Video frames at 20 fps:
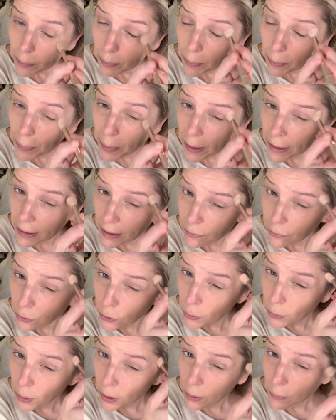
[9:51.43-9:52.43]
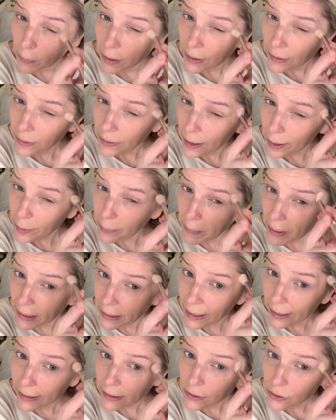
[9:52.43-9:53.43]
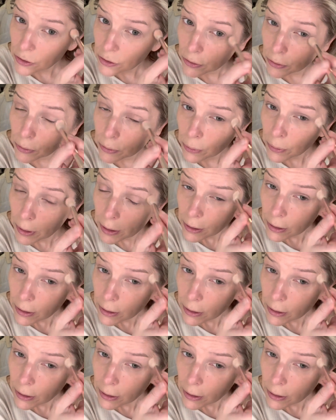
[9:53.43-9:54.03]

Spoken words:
But if you are one that may like to